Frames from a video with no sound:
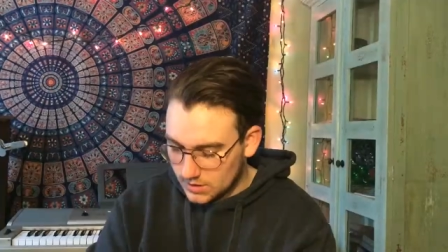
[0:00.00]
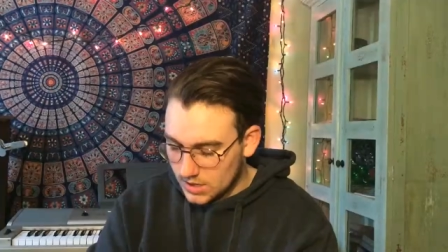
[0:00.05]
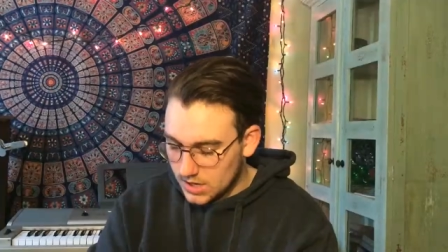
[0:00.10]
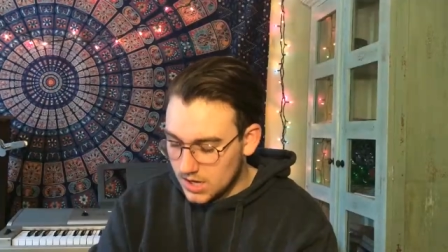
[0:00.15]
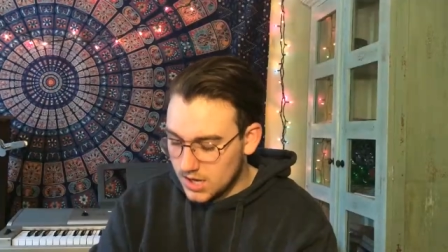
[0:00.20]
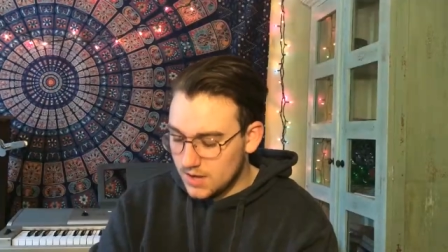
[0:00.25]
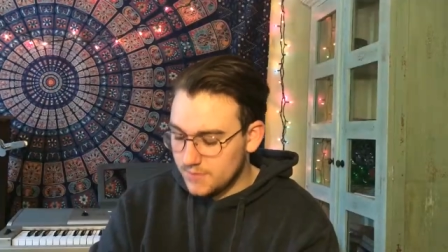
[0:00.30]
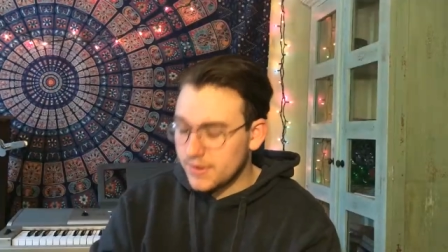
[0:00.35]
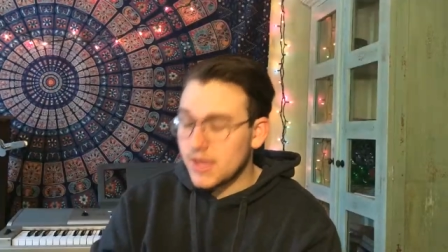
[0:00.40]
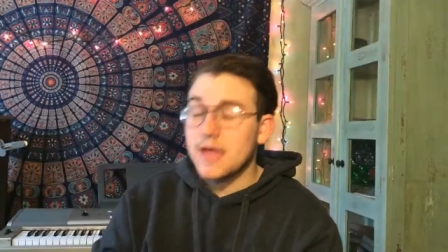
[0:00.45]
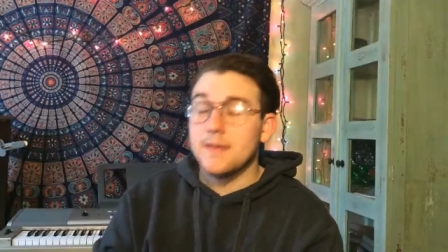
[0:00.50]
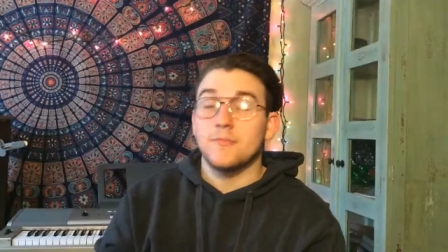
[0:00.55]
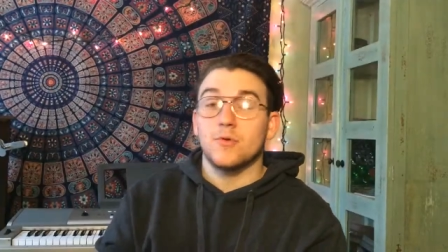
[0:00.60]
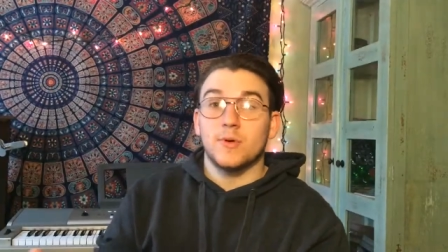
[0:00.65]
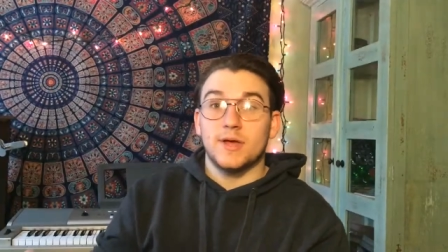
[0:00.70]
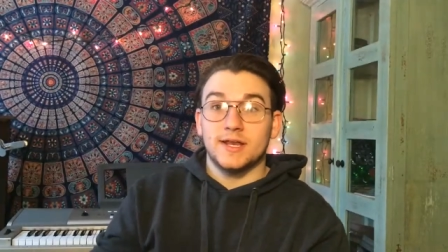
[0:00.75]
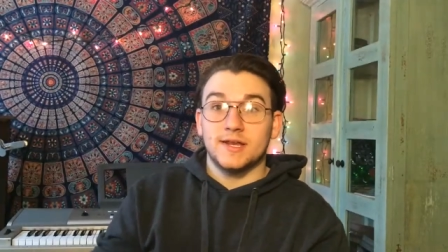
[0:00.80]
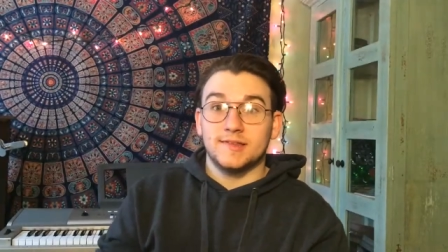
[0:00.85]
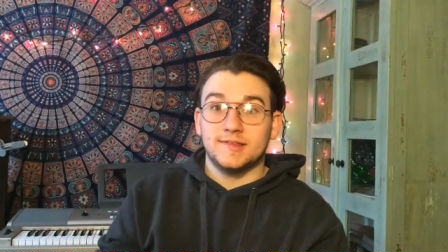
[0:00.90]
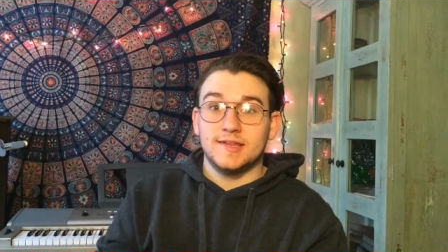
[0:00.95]
Um, okay,
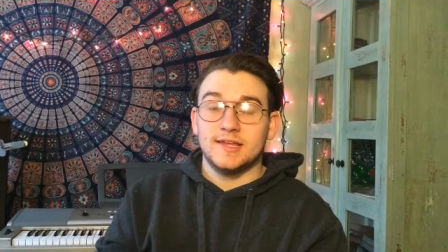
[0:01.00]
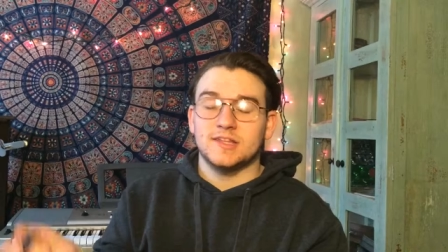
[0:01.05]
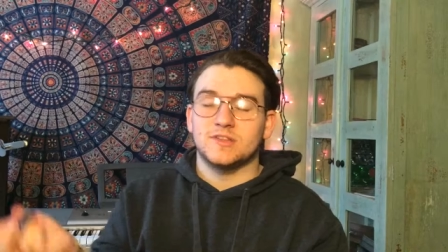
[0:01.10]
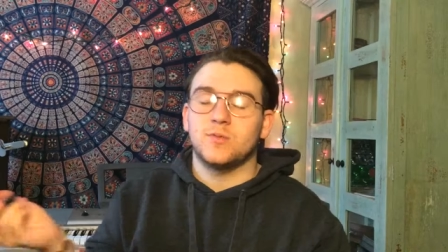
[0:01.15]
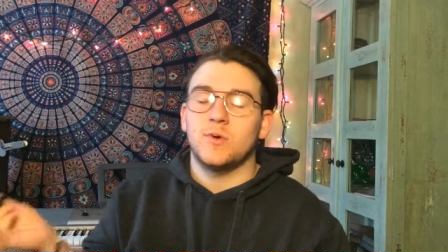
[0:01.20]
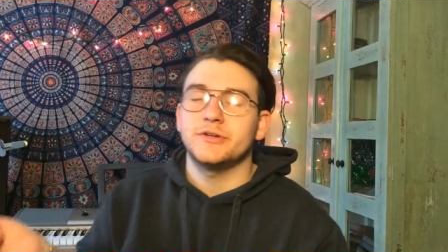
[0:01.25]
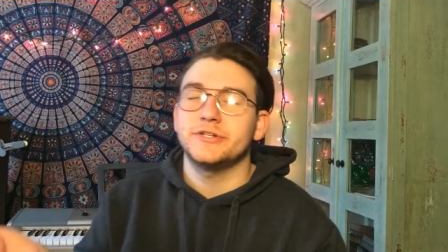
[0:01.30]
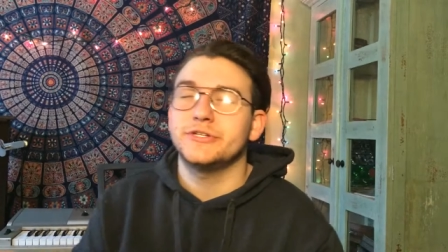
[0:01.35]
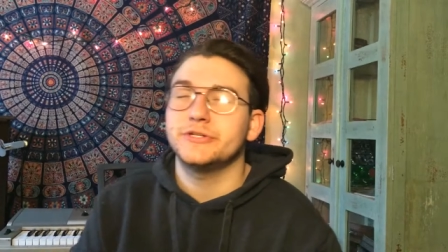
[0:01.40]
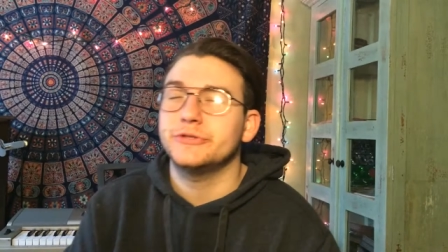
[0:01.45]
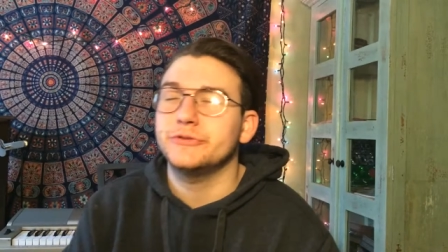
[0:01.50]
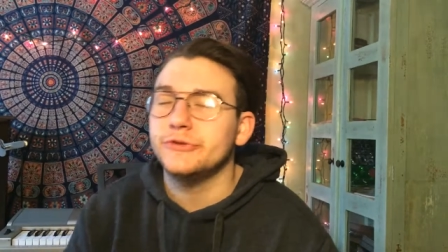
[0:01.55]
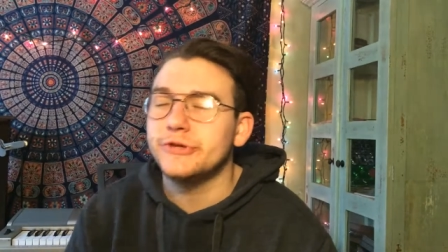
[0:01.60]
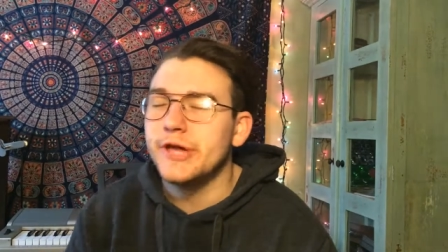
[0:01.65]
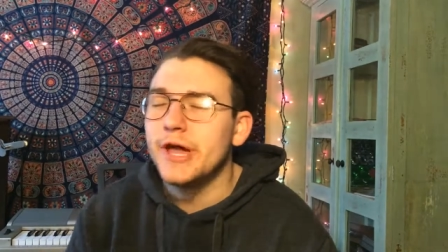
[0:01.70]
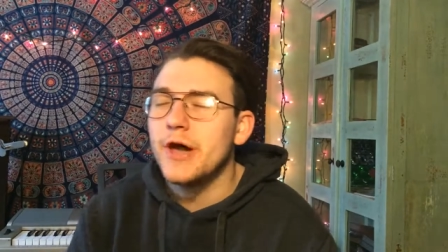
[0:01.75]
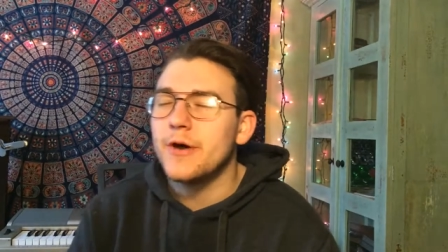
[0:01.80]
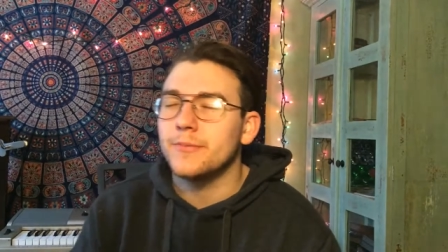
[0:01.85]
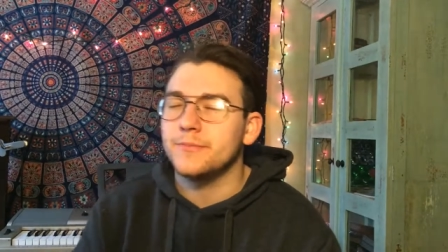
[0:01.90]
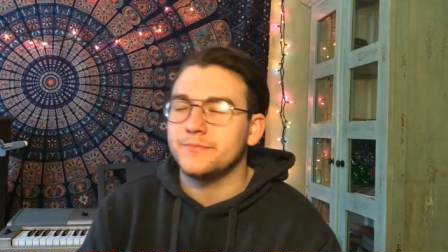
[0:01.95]
Miranda Sings. One, two, three,
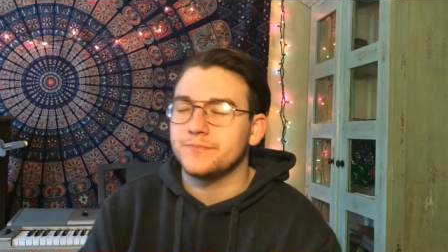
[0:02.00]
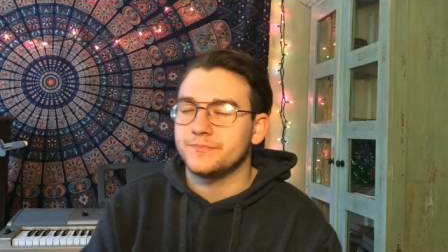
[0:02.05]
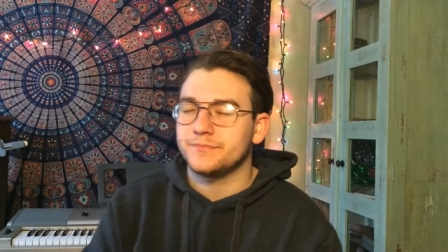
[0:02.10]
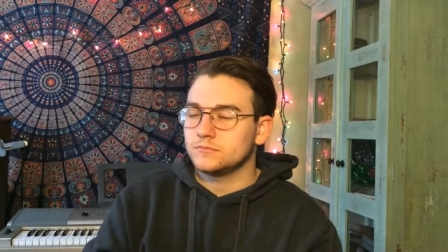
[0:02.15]
go.